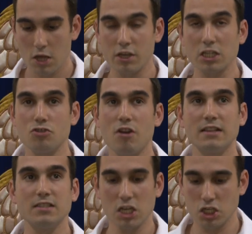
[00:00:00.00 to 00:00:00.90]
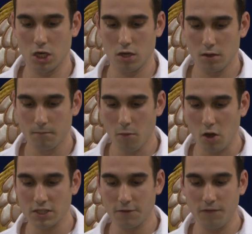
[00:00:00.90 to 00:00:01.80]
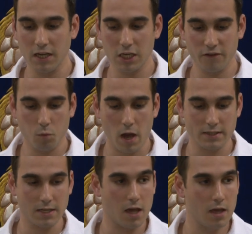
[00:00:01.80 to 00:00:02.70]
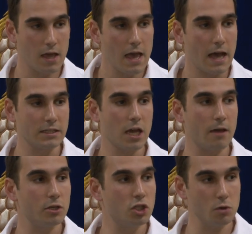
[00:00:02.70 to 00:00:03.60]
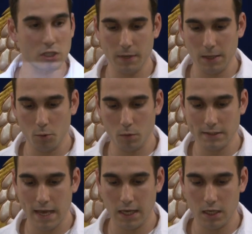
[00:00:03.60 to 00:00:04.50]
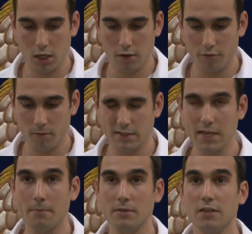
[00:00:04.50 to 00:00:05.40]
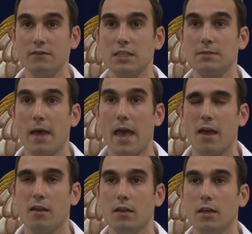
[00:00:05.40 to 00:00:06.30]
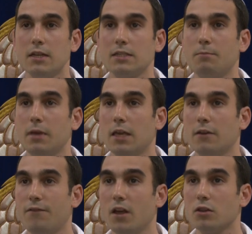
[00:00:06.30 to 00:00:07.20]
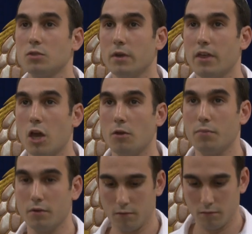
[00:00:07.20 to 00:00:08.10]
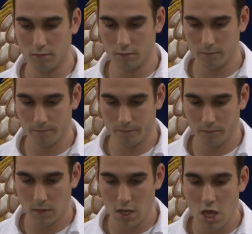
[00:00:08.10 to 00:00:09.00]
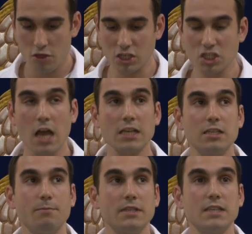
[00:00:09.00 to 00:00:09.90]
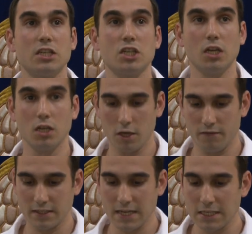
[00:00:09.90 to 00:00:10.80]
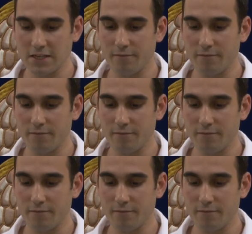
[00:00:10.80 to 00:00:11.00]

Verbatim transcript: This transition marks the feeling of wonder at how the Jewish people were taken from the depths of despair to being filled with hope. The juxtaposition of the days